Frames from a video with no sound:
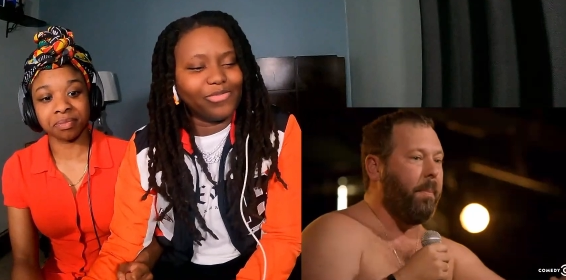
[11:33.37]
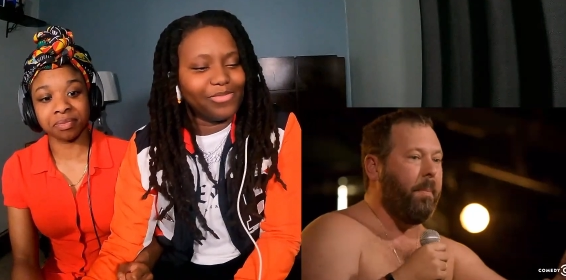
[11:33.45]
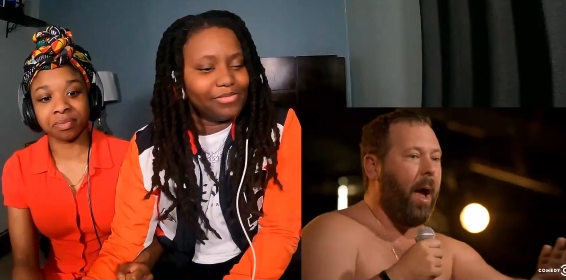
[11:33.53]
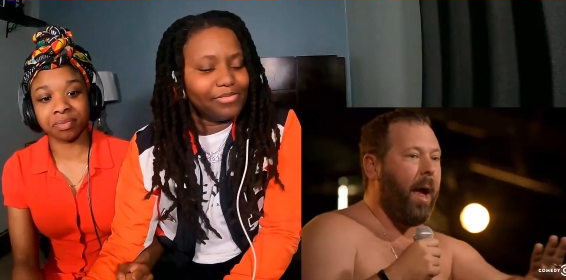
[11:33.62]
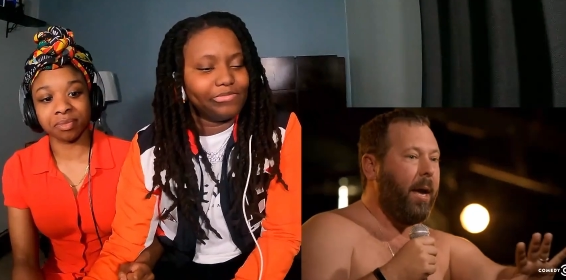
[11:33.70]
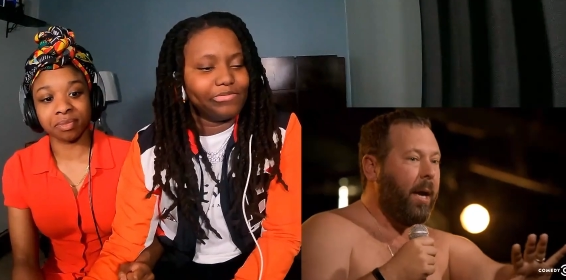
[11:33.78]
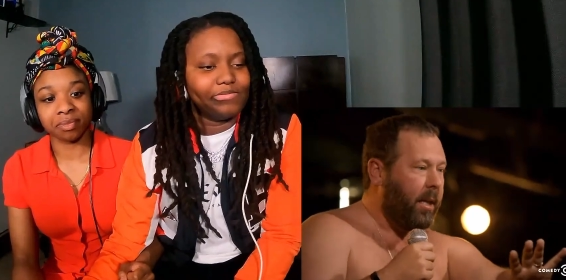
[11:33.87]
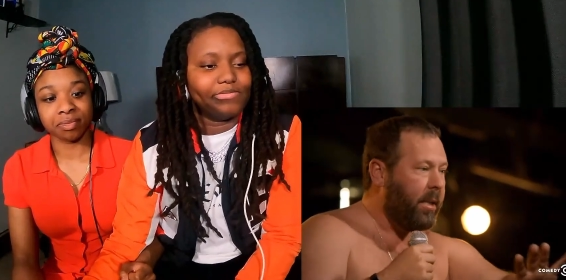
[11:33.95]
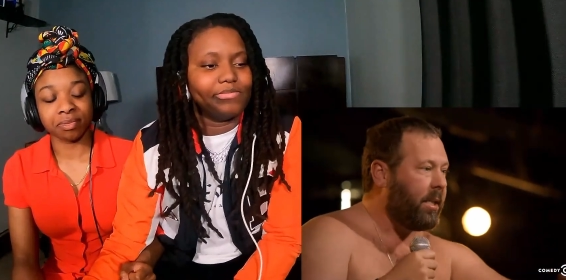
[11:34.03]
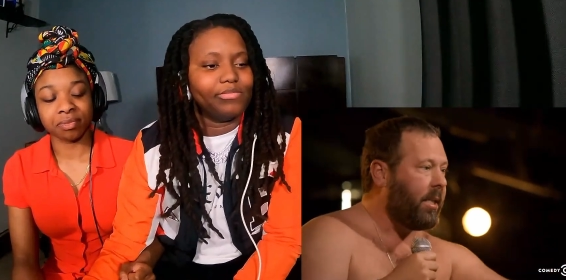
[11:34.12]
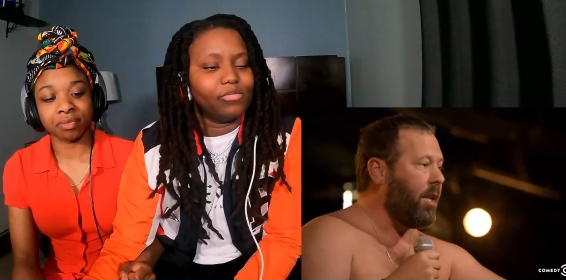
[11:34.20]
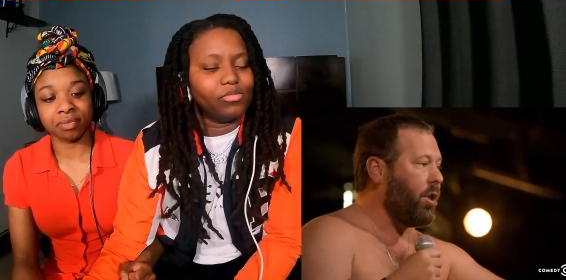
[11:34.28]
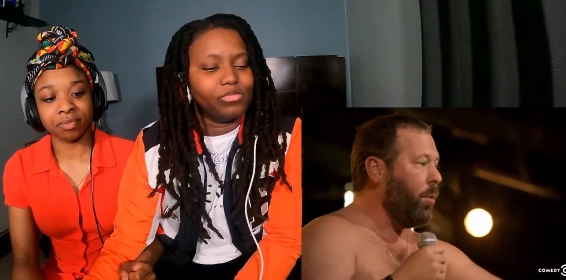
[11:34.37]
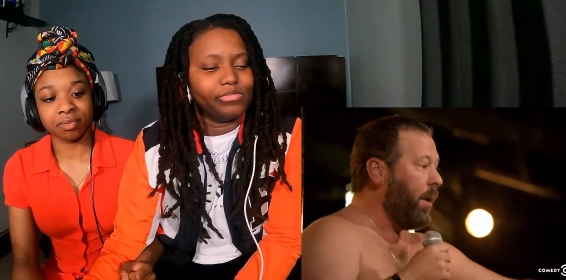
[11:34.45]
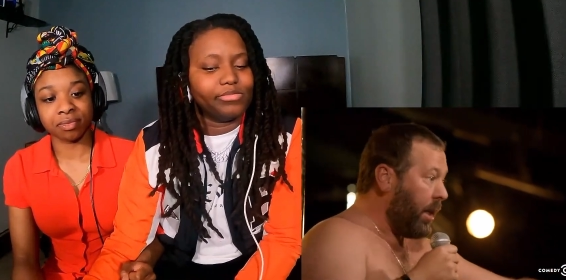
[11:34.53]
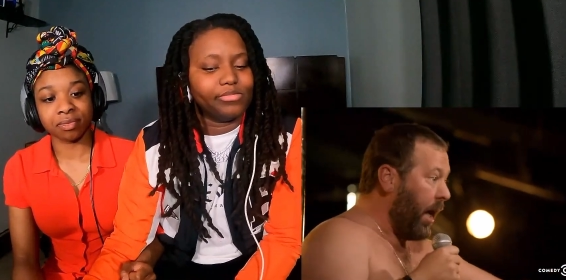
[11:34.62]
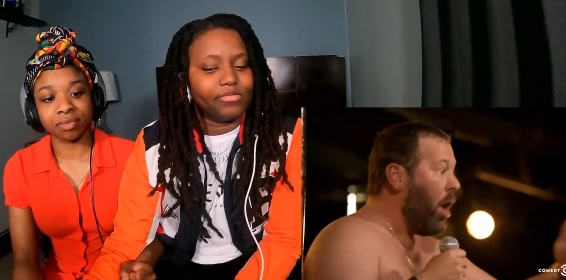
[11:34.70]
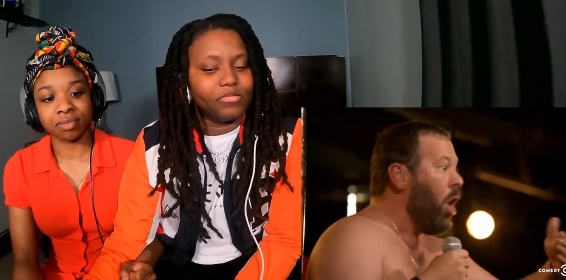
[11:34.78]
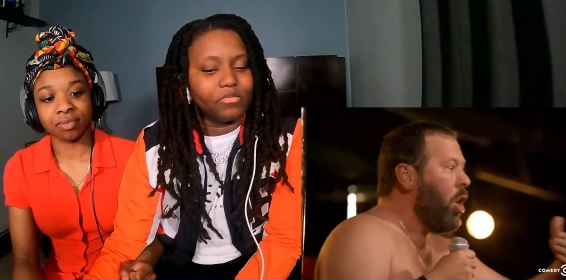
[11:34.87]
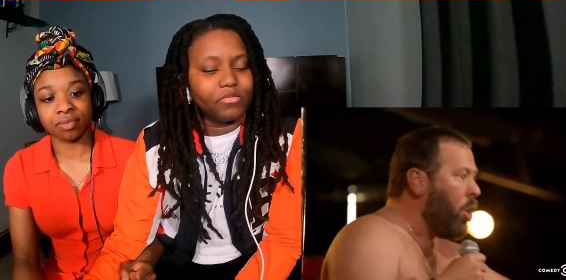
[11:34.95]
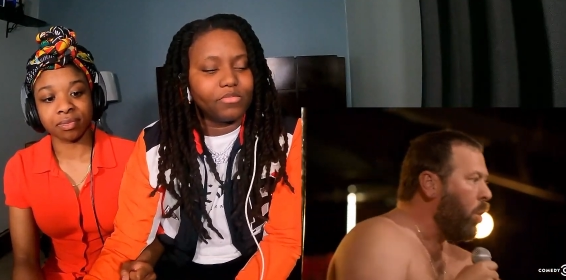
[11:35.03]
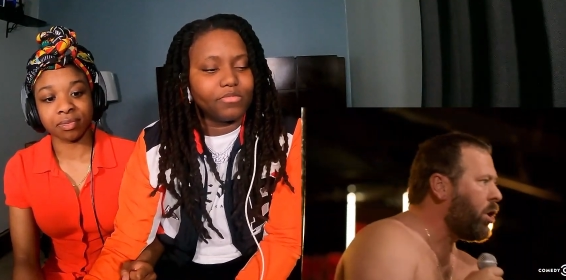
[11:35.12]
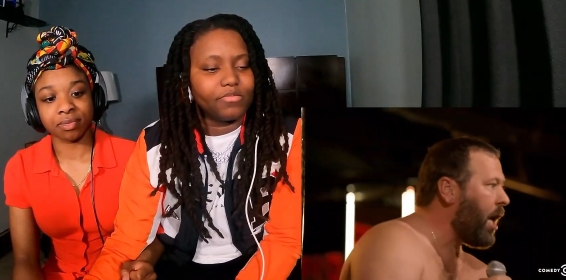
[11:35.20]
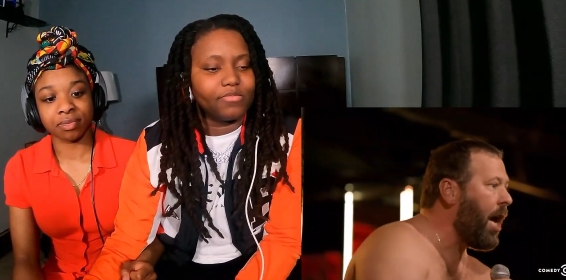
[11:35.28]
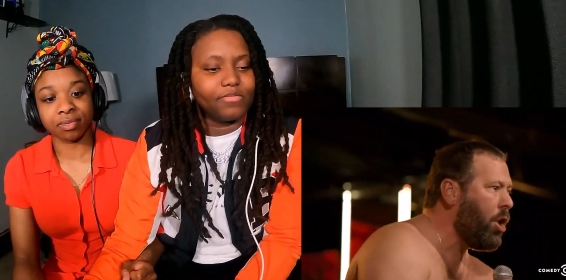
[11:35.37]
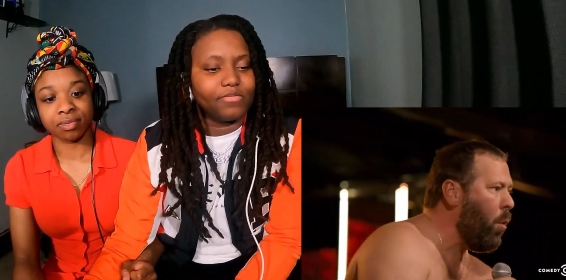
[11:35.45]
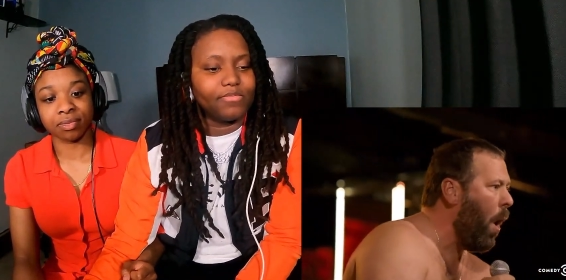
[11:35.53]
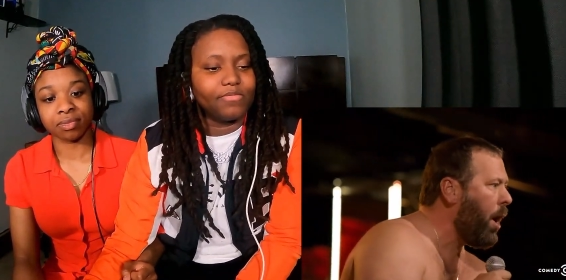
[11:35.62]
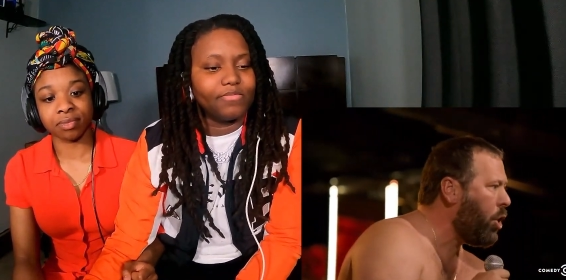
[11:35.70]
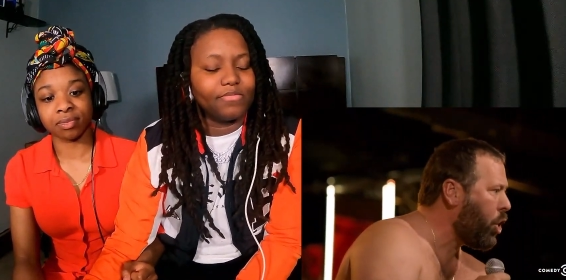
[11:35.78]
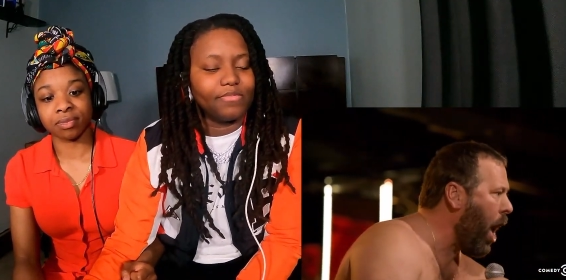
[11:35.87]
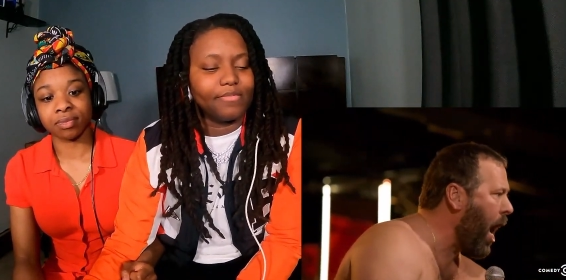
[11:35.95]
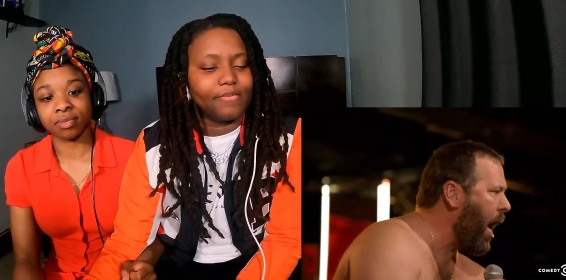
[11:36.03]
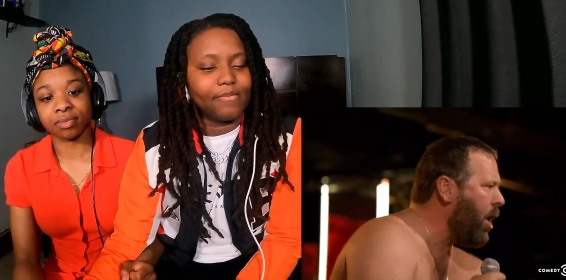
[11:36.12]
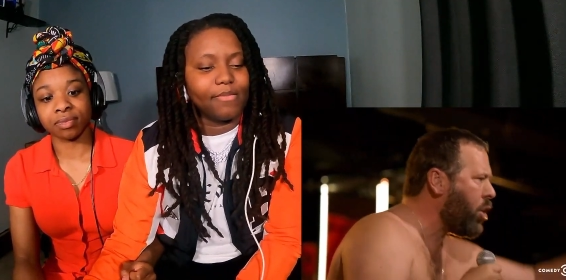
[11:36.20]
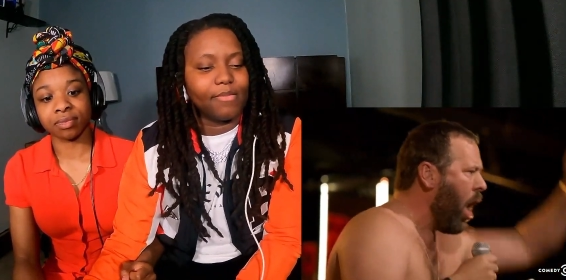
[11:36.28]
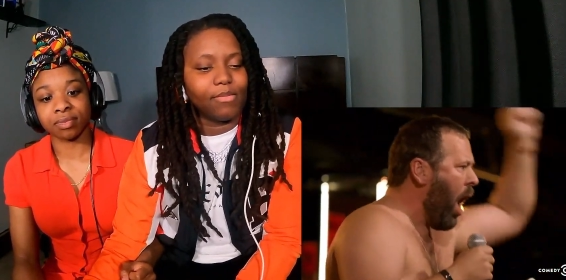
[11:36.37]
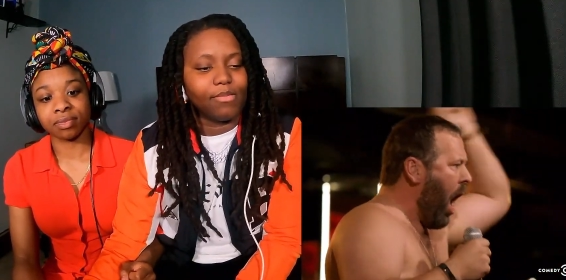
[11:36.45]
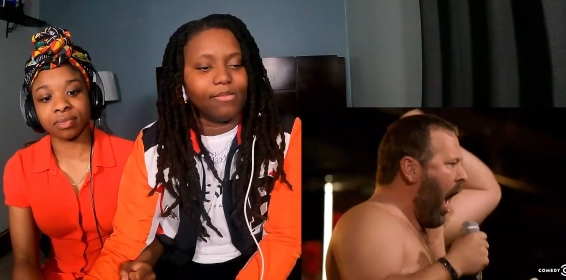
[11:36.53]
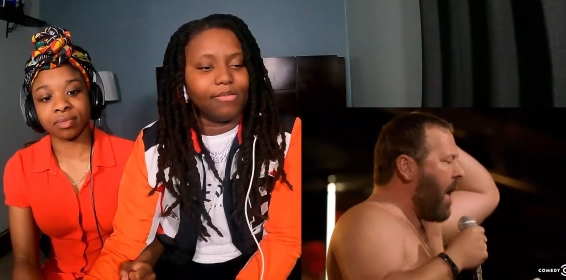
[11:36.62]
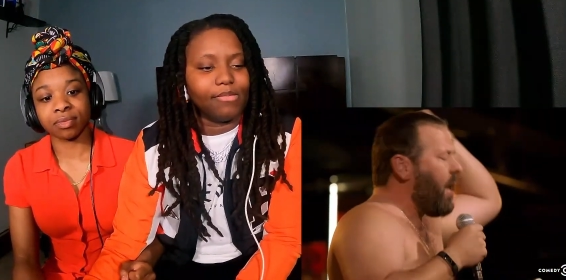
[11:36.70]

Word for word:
Speaker 1: at my constituents, like, you said you wanted change. I,